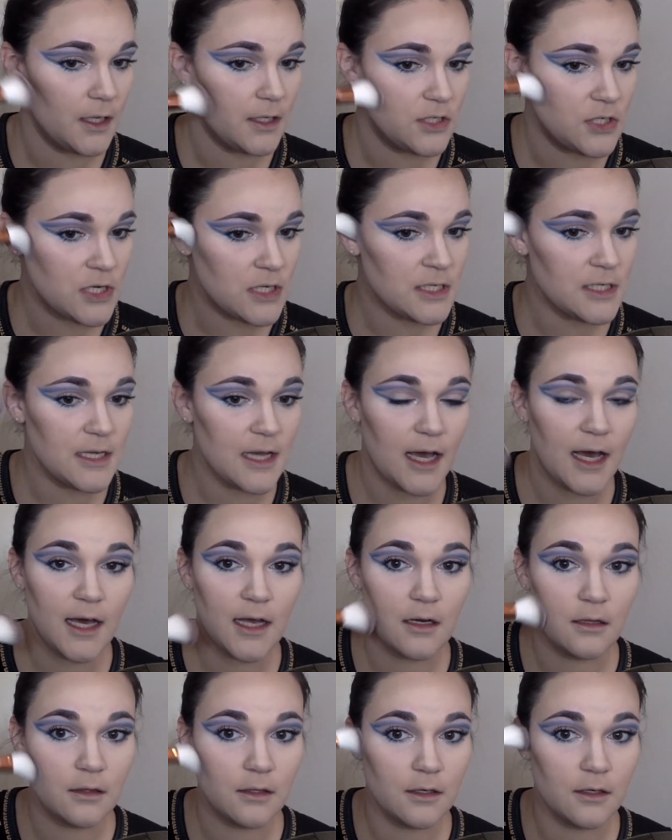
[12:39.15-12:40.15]
just to add
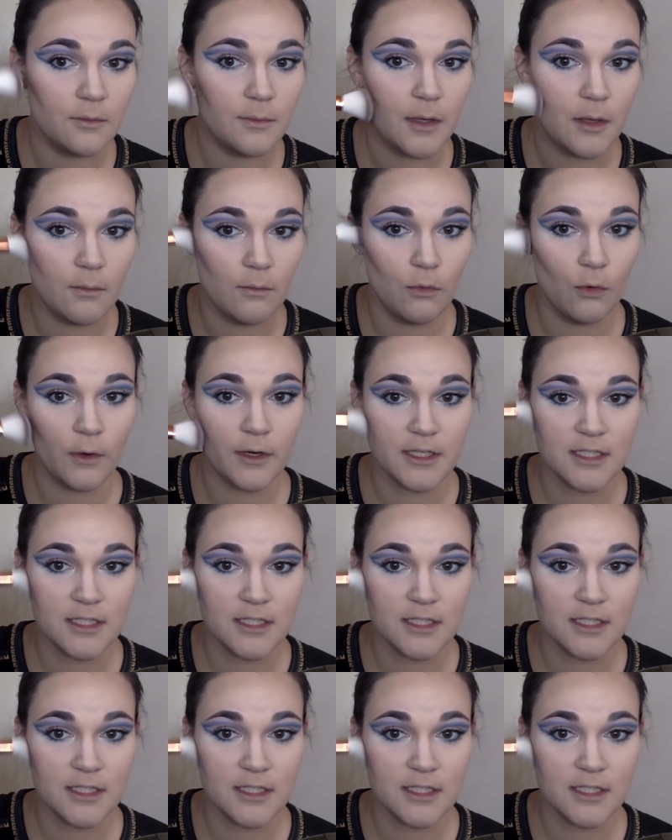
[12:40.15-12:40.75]
a little bit more